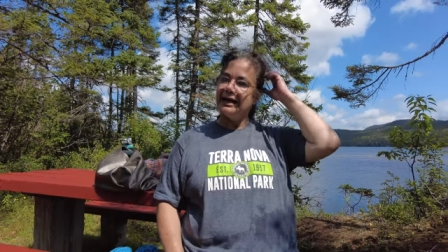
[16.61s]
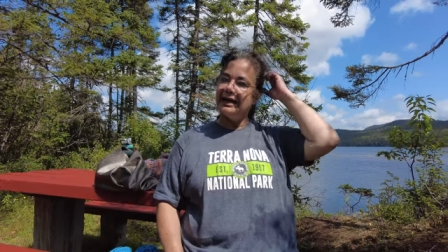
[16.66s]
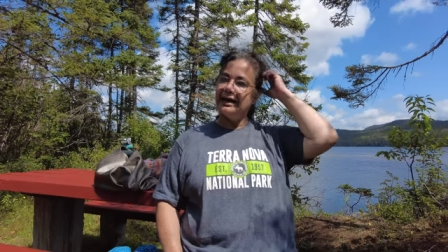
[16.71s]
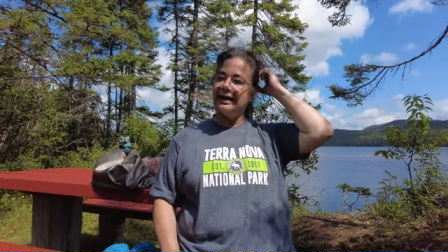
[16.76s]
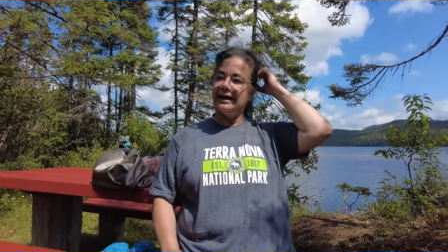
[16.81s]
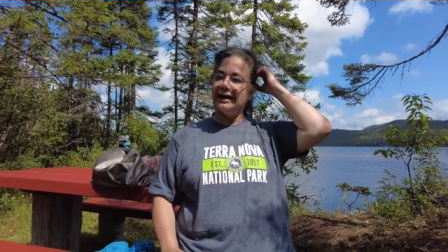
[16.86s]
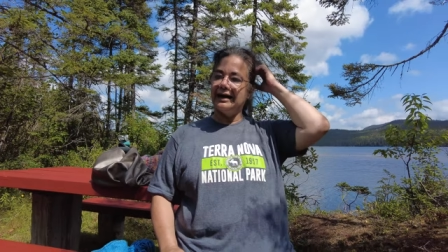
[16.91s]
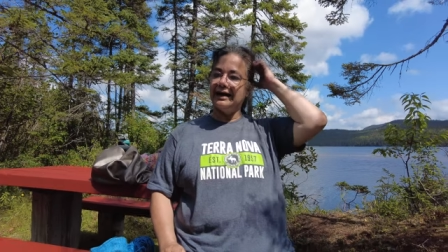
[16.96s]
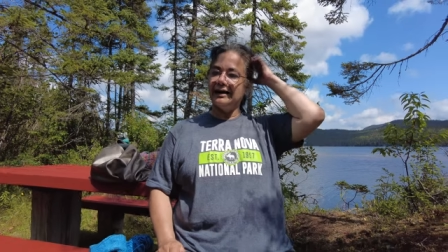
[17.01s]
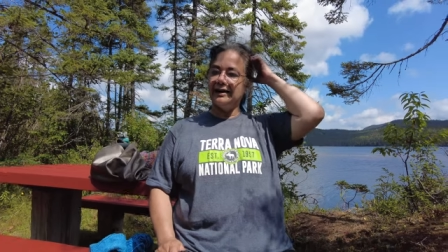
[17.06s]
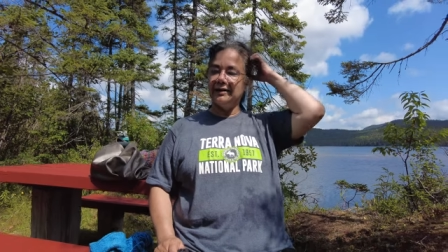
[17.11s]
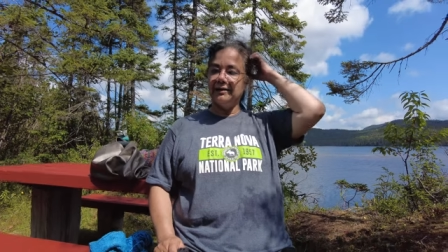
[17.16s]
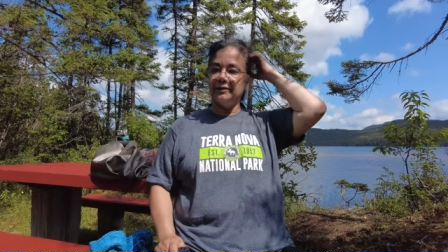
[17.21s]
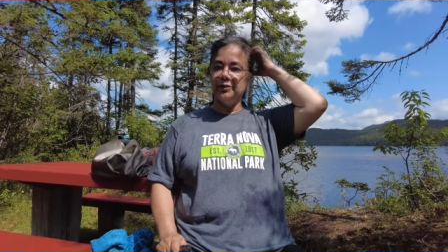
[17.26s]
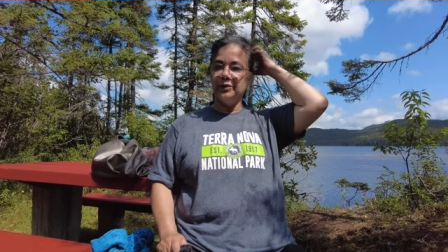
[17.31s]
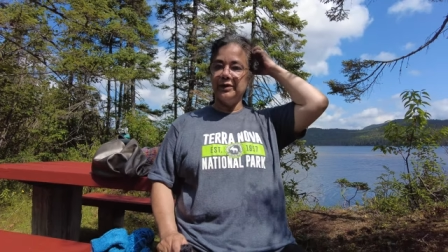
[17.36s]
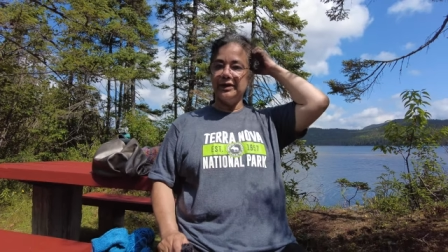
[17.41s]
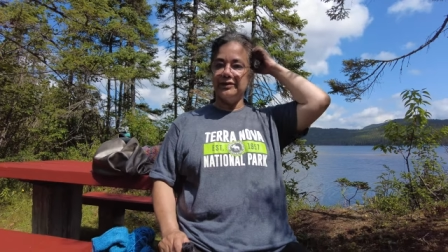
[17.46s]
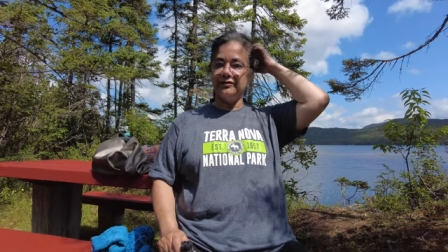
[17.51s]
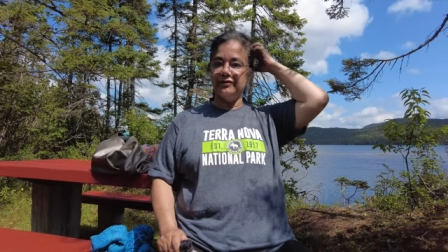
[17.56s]
Uh,
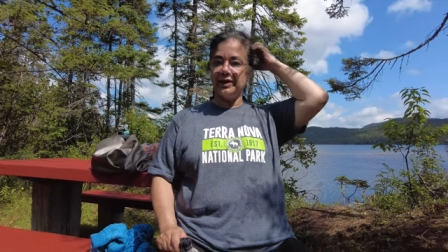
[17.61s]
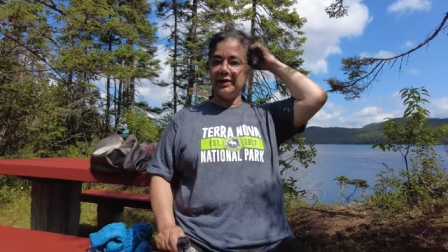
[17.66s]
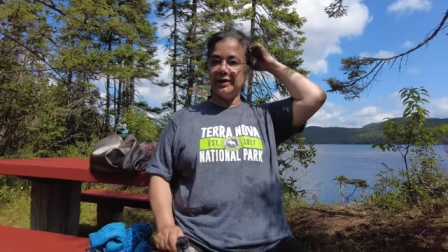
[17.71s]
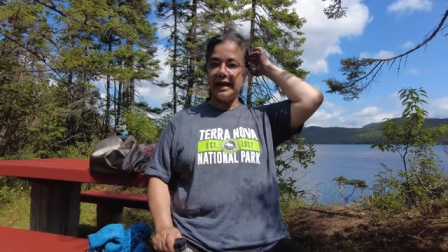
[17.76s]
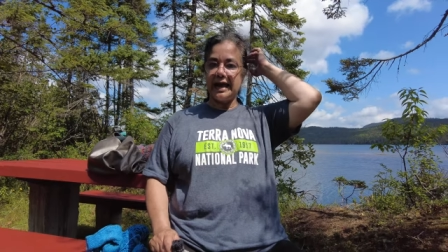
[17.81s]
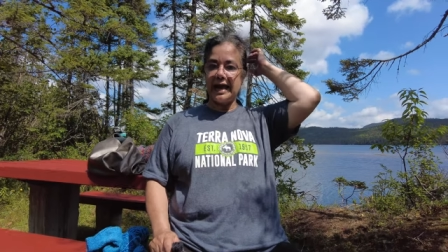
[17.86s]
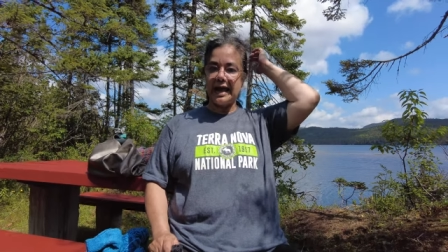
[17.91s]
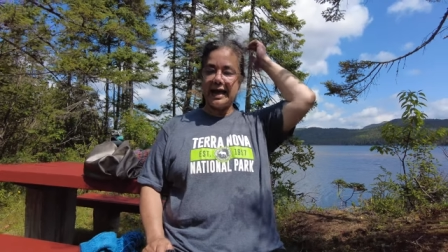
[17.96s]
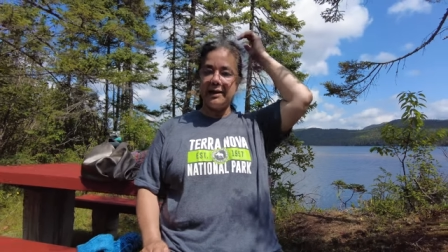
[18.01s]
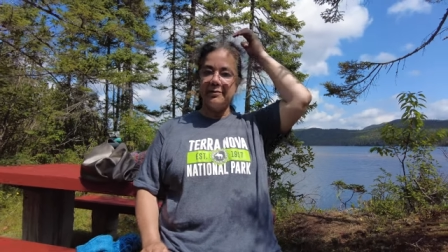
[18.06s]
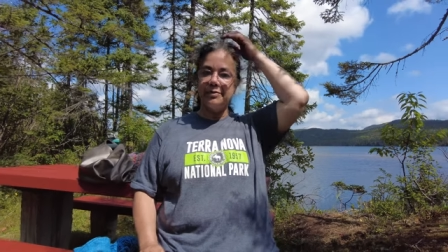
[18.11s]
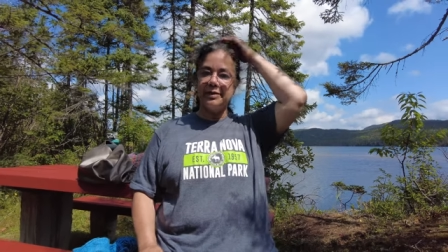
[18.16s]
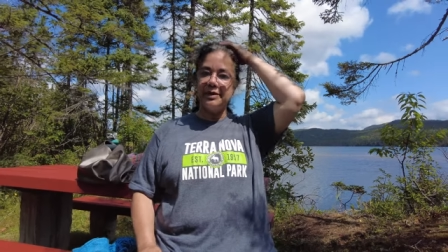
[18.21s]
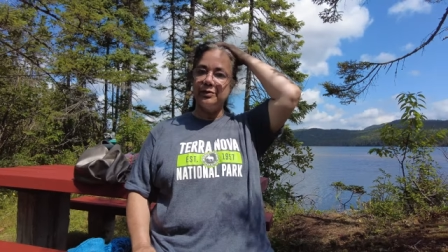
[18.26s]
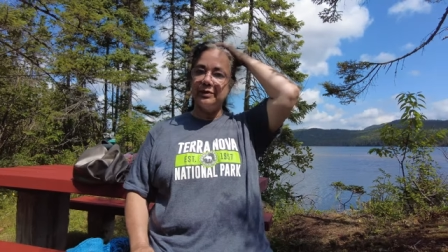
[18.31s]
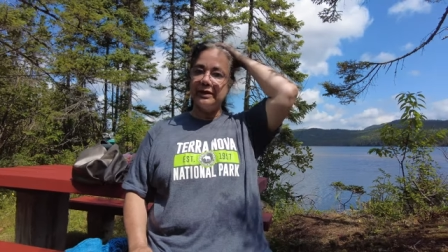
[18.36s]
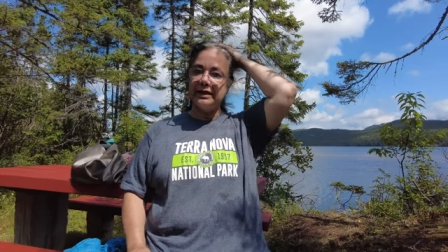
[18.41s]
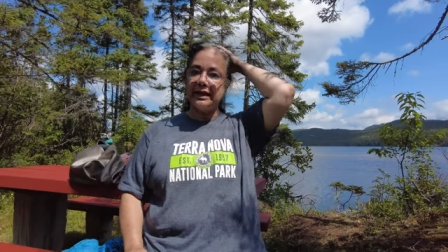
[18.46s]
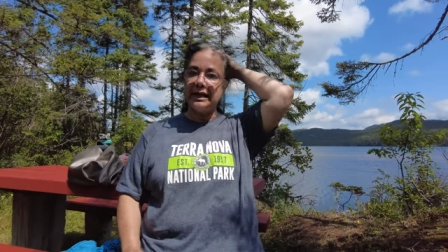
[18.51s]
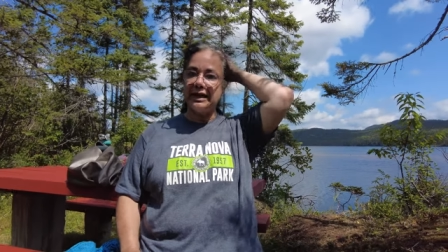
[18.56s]
we are very happy.
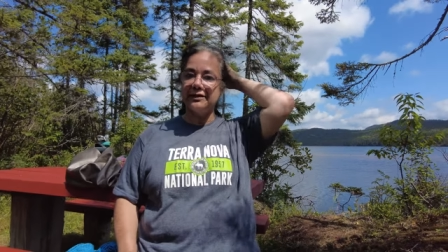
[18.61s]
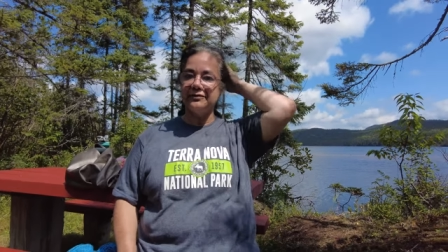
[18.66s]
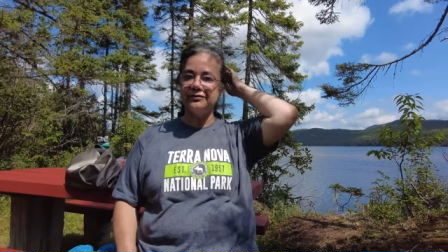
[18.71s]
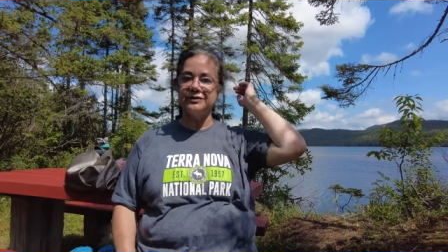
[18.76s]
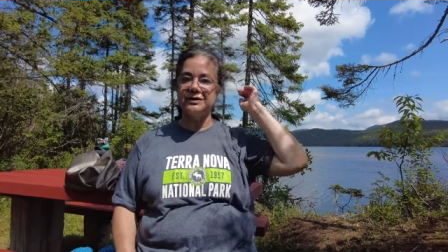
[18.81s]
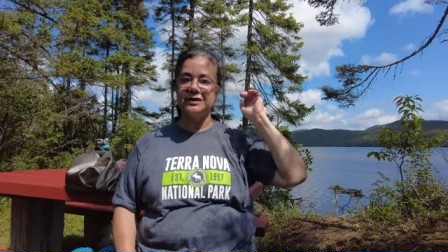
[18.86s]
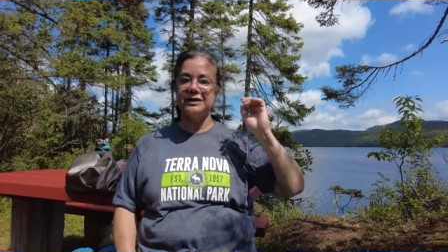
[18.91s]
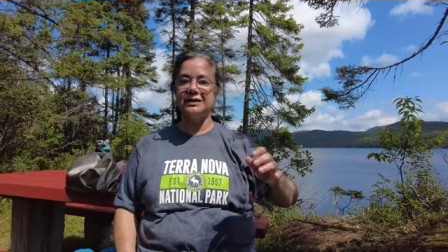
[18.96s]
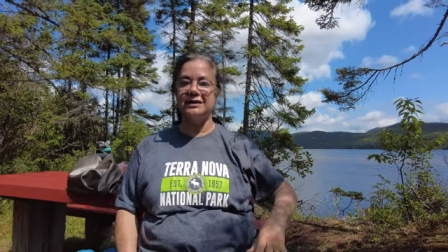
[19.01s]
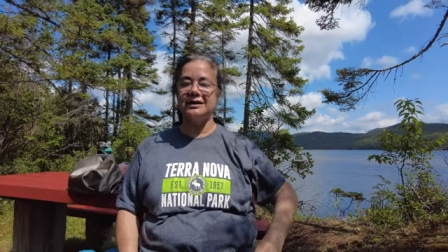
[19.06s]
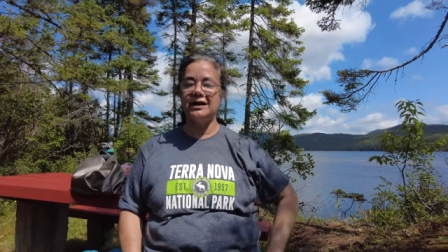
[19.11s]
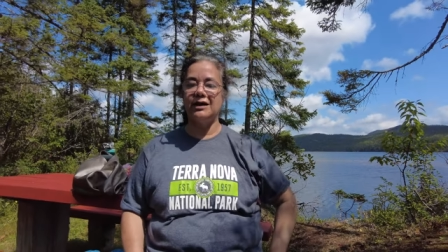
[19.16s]
We left uh,